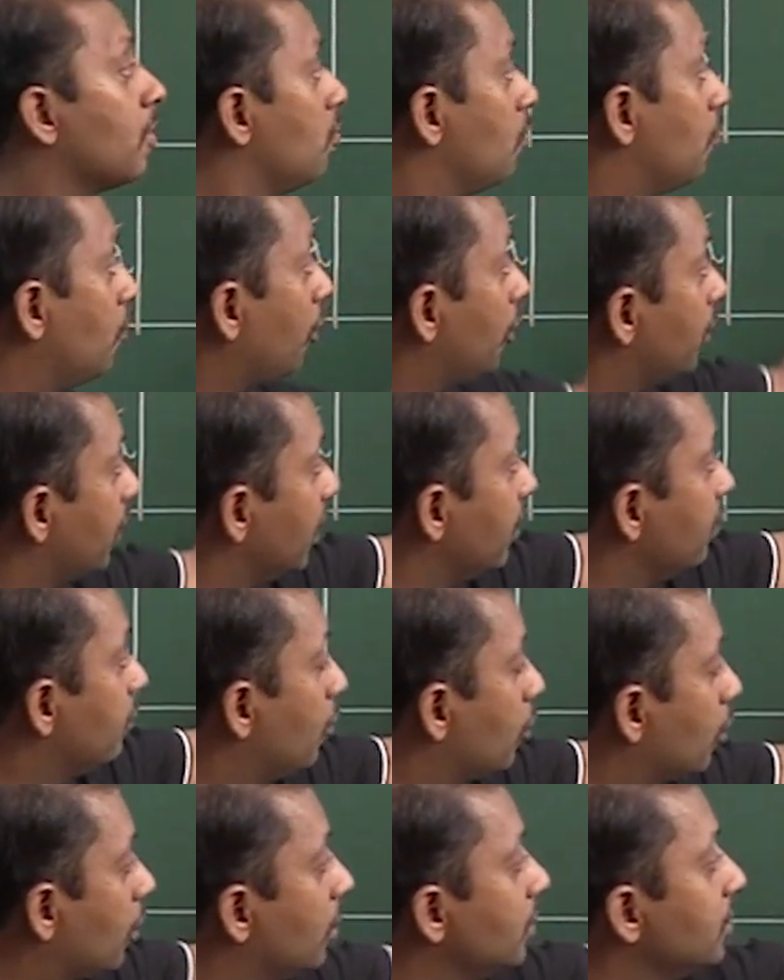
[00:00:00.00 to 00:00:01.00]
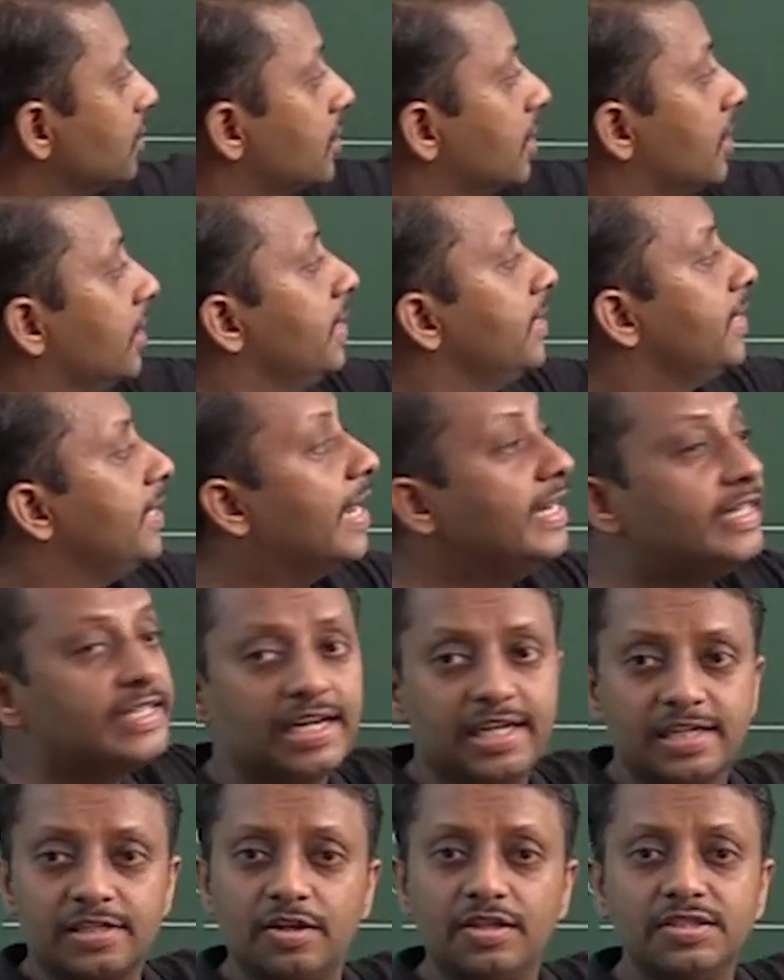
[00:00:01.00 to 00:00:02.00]
For 10 photons, 8
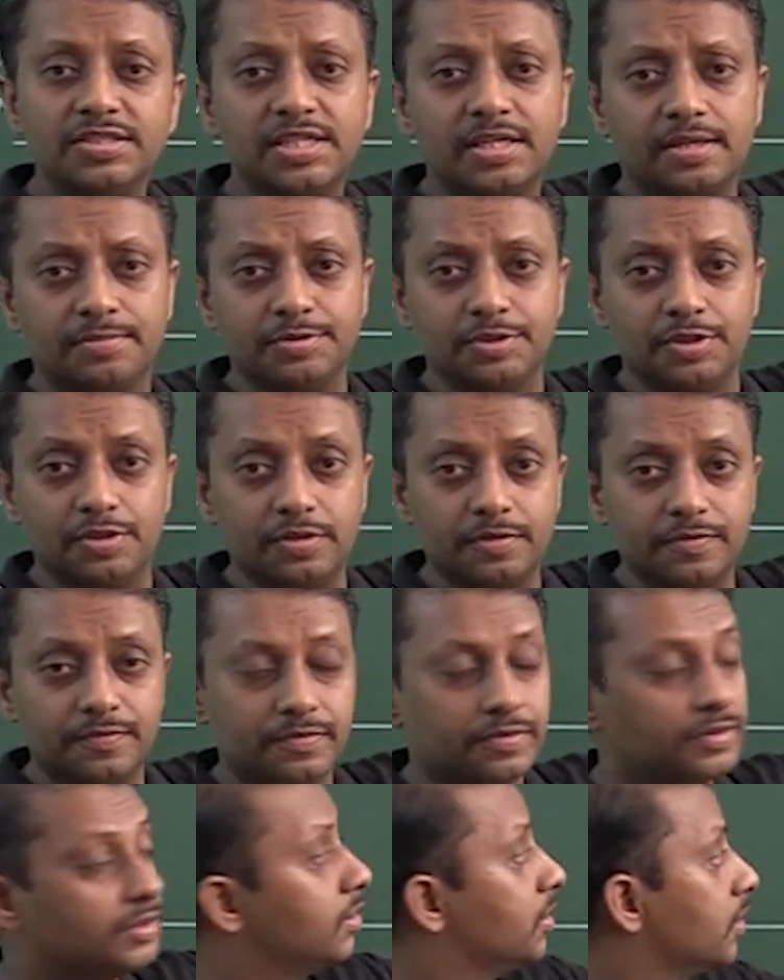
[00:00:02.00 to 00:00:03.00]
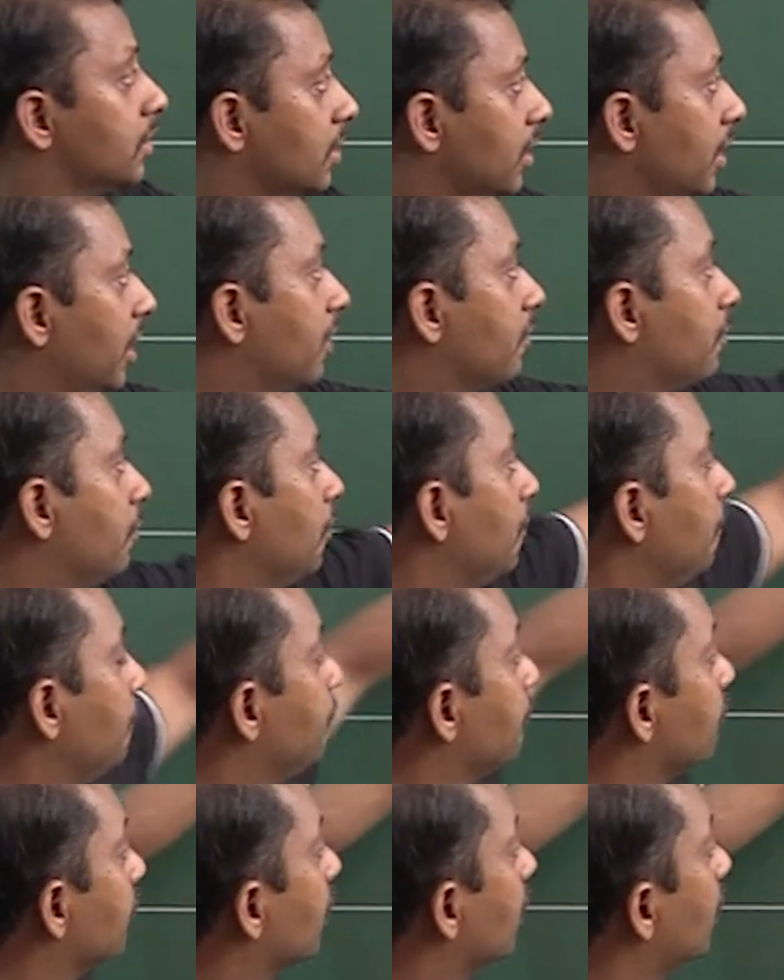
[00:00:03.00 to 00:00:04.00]
electrons are observed. Careful,
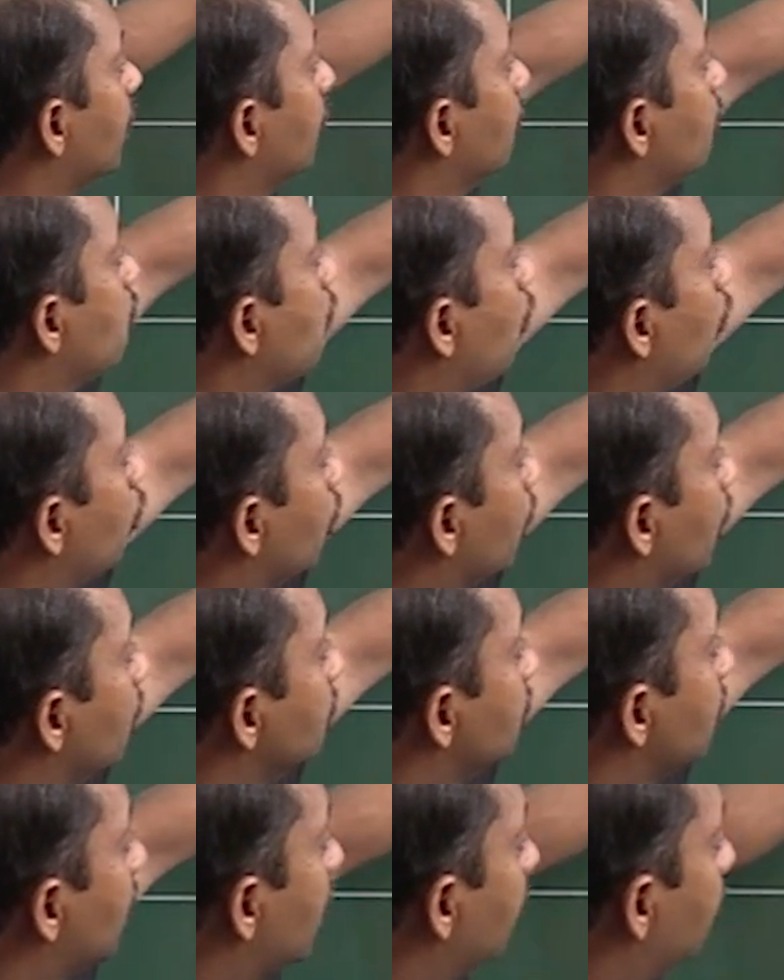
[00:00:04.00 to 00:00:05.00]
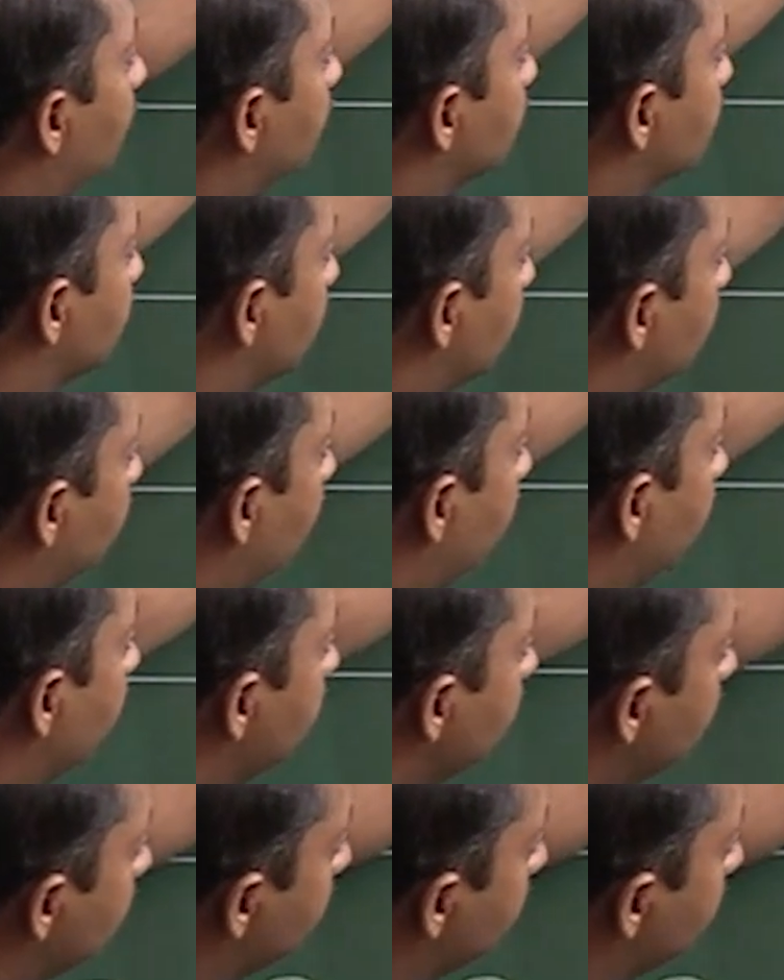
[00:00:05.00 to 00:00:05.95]
photons are represented by